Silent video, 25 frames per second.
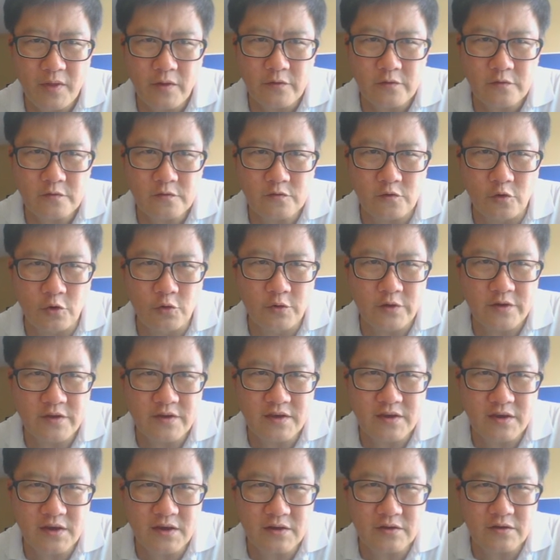So
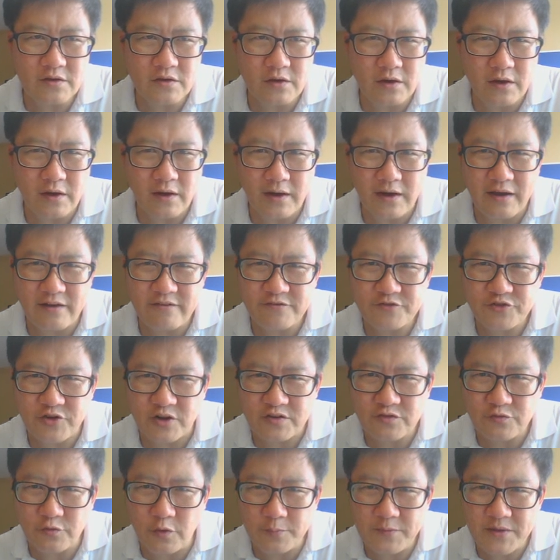here I've
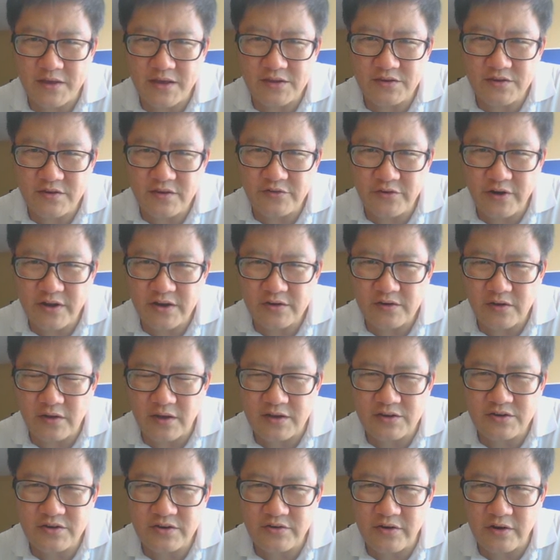transformed the
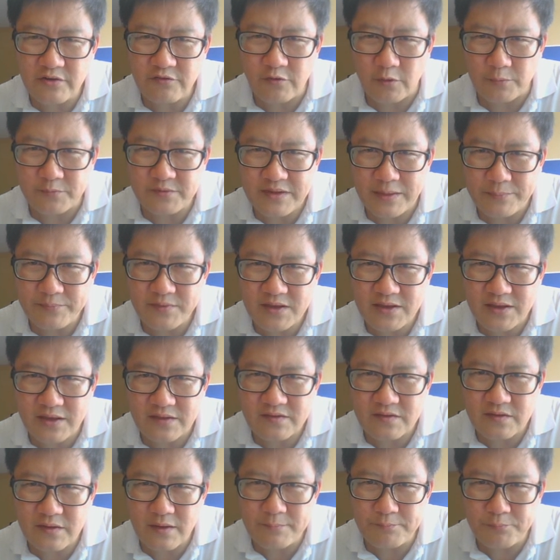integrand from something
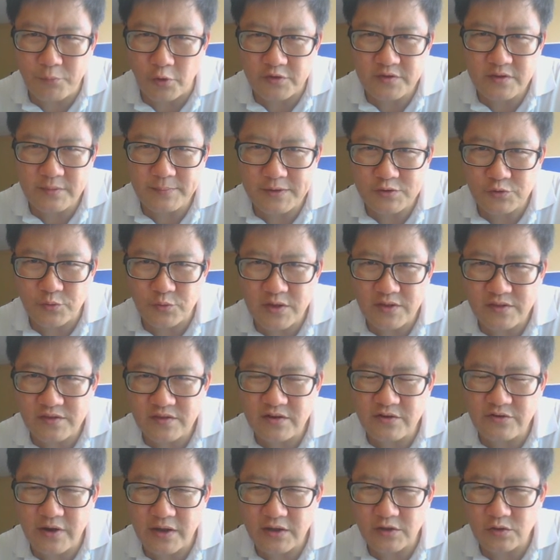that's impossible to
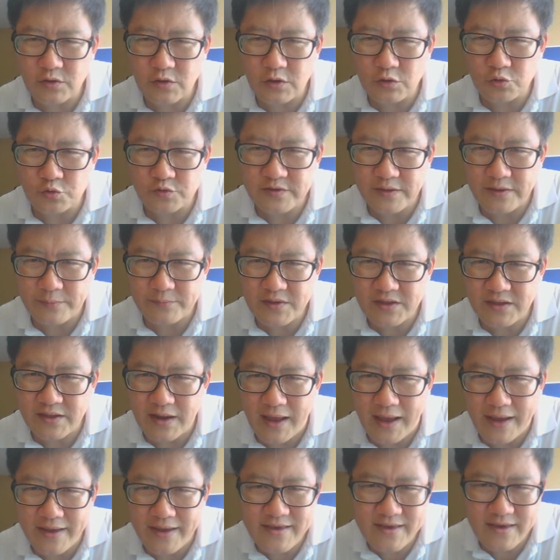integrate into something
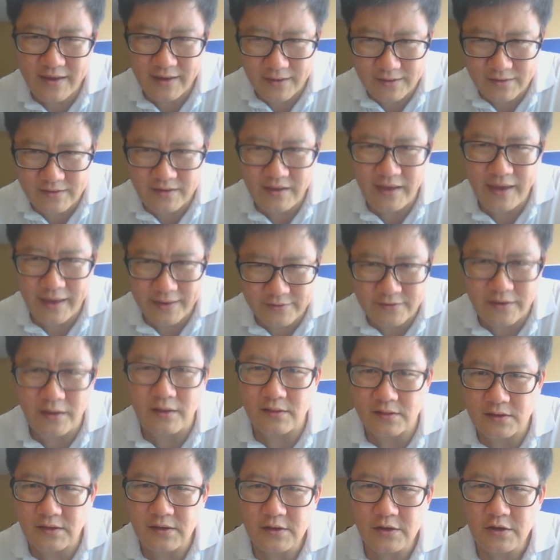that I can
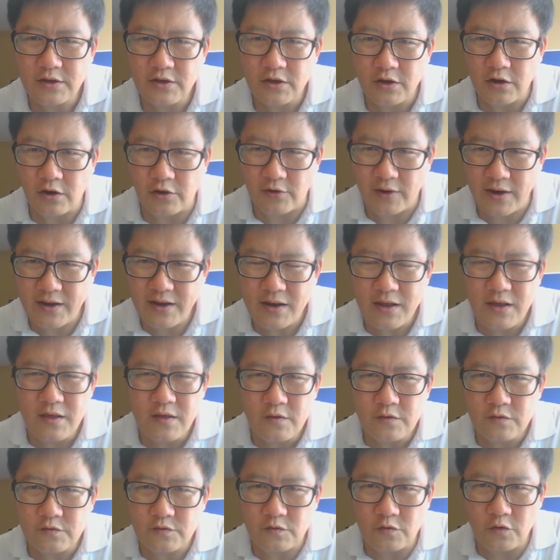handle. All right,
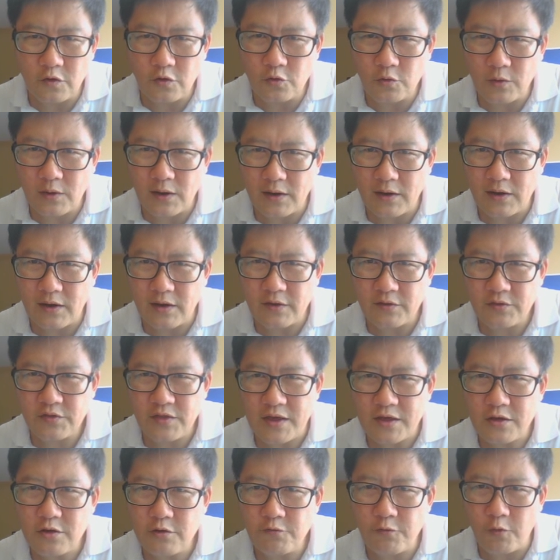so
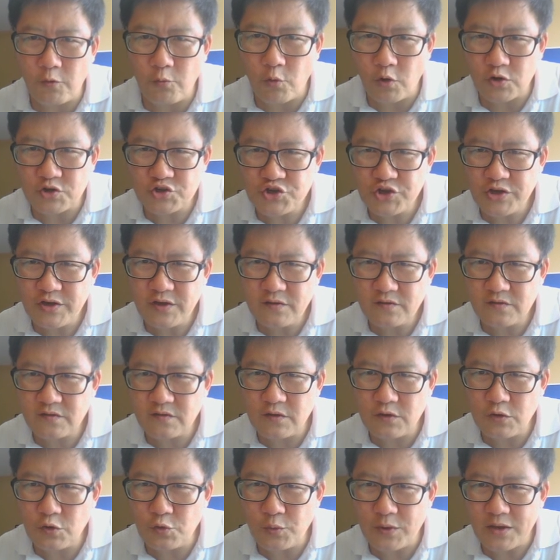thank you for watching.
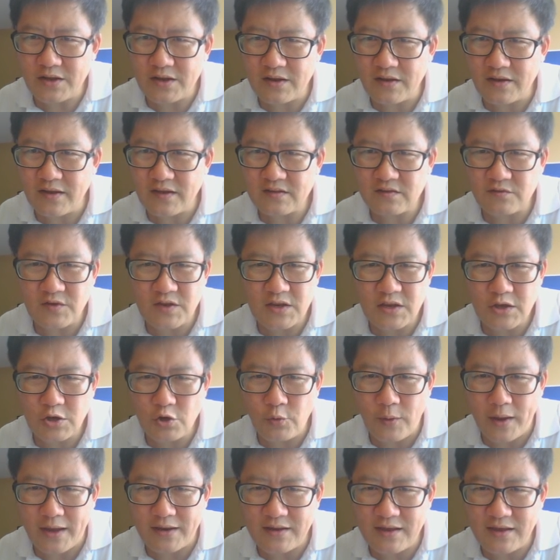See you in the next
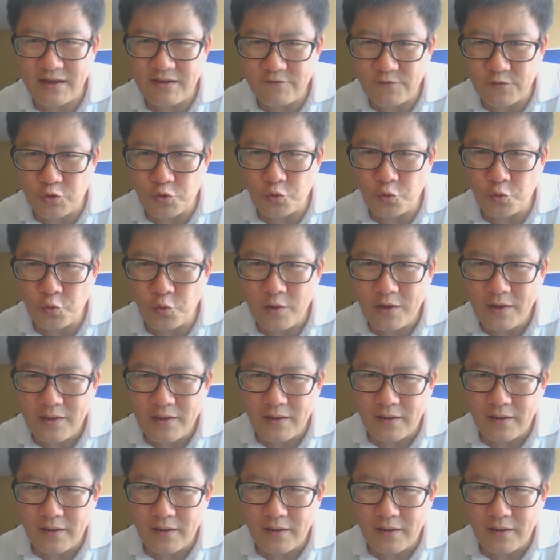video, and if you